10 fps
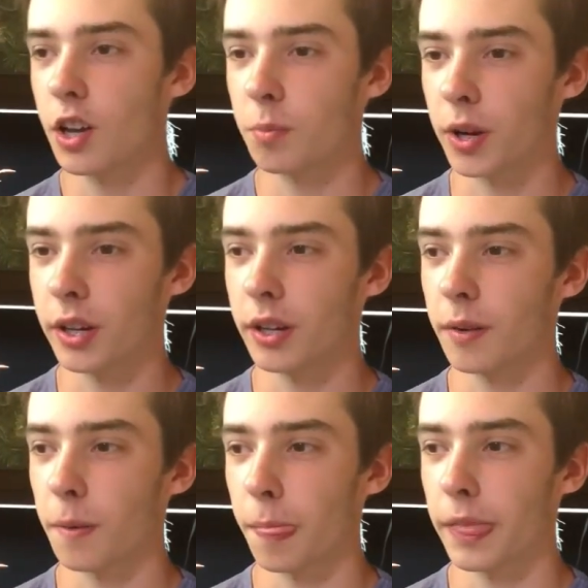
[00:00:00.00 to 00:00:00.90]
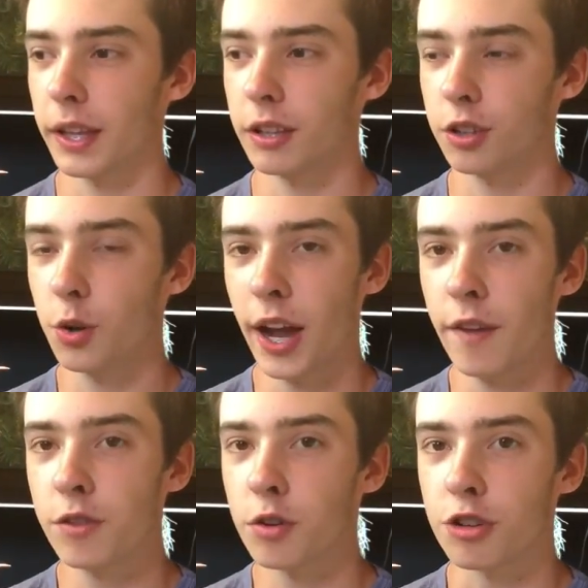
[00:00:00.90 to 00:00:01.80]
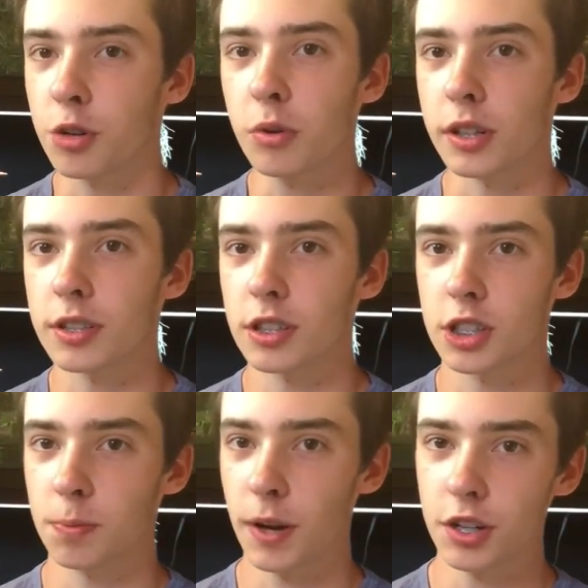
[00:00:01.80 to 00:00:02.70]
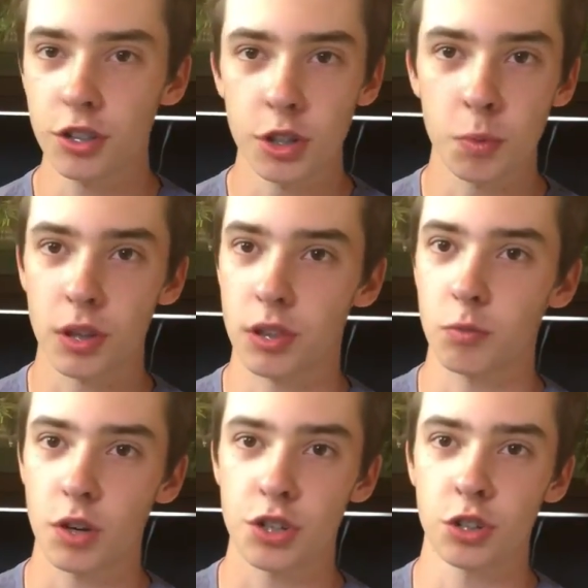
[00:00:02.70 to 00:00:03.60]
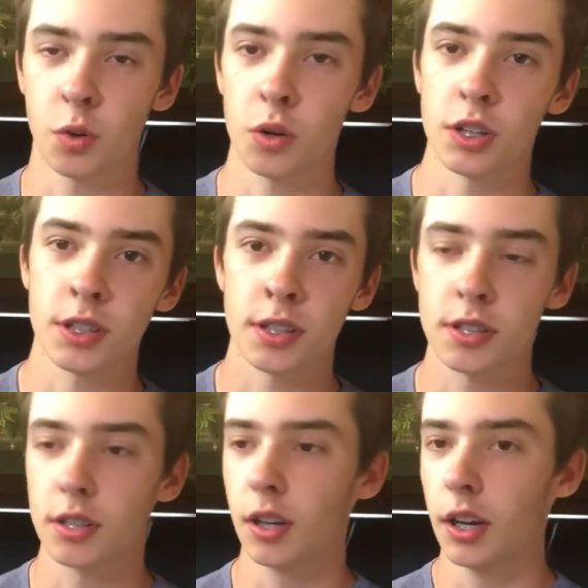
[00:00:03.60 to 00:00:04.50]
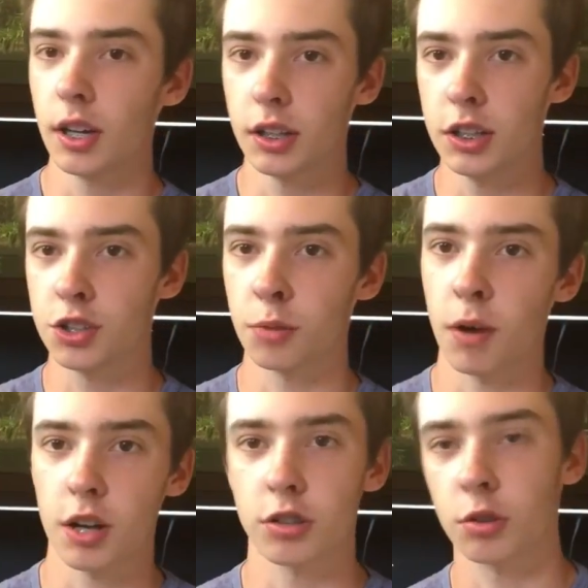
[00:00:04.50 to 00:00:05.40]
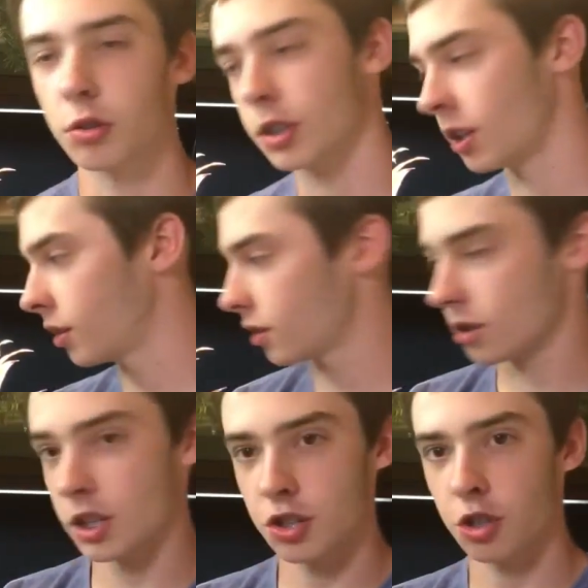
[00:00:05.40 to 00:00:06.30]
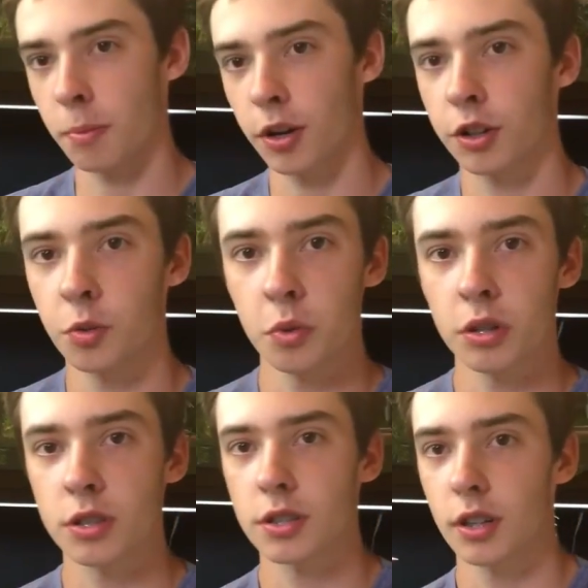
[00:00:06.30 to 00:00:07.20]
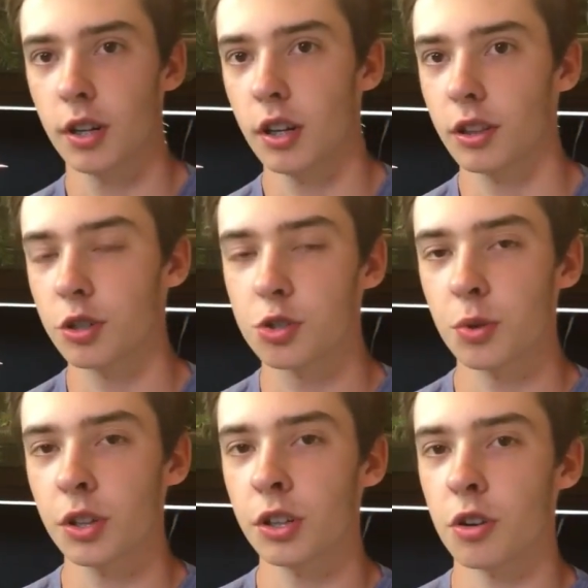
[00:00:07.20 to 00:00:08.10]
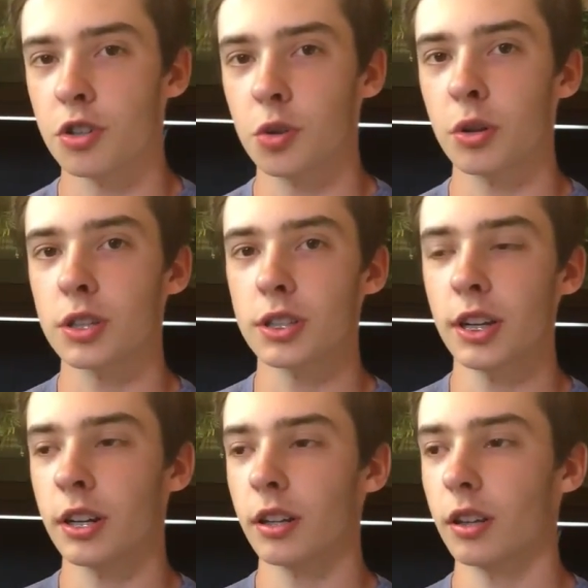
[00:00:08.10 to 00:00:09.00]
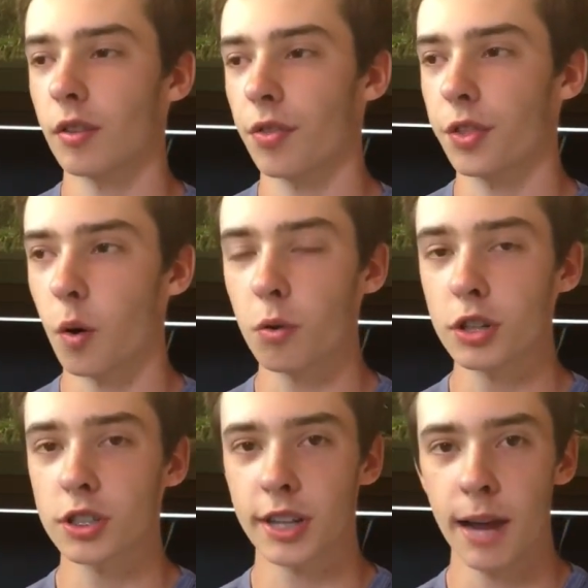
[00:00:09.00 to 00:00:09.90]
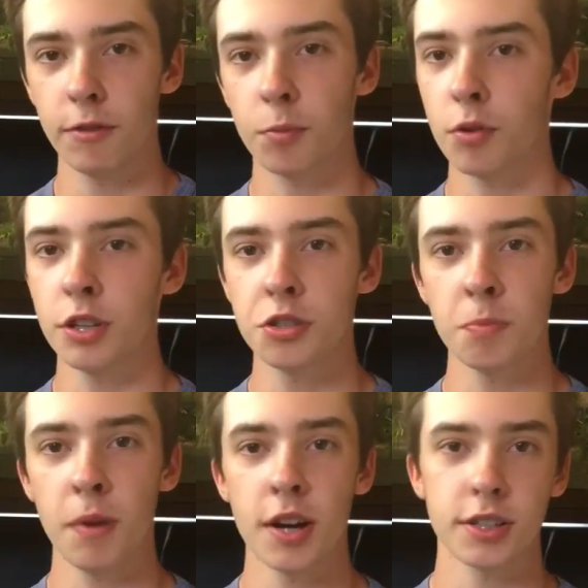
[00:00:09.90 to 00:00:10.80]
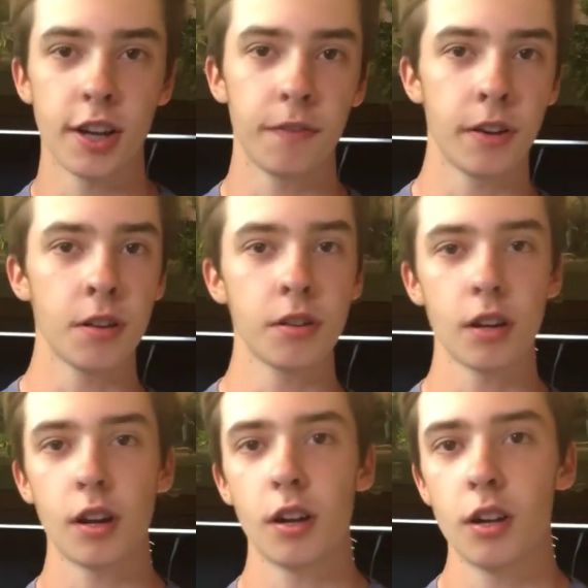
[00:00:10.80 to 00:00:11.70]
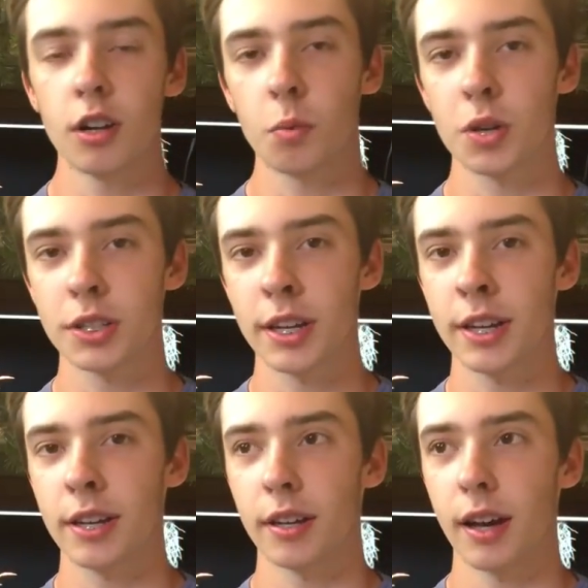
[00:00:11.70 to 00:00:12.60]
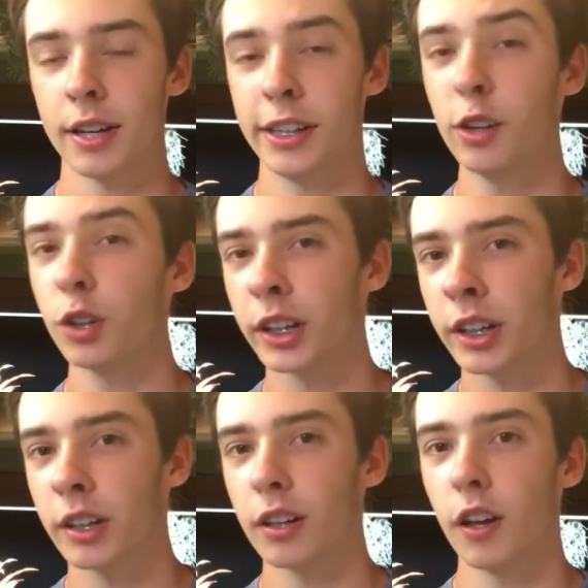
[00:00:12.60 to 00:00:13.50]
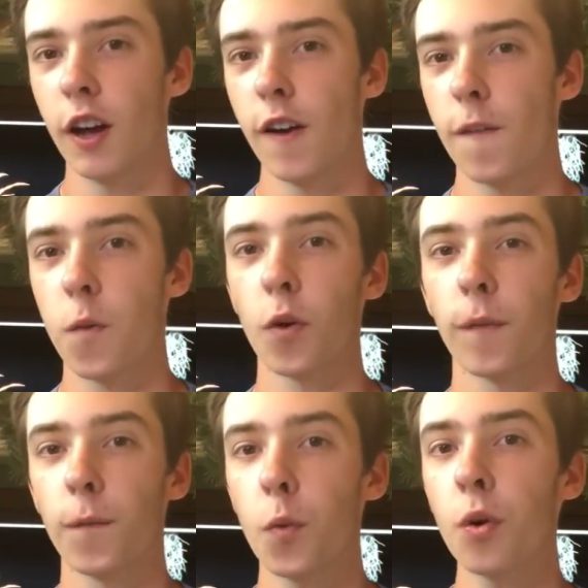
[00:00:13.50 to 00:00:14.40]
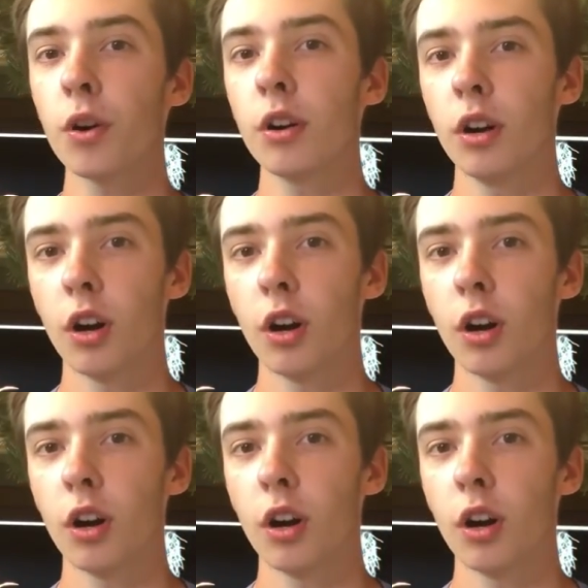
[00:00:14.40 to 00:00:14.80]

but you have no choice, especially with Russian tortoises, eastern box turtles, and Central American woods. There's really no choice. And the oldest captive born eastern box I found was a, a yearling for $400.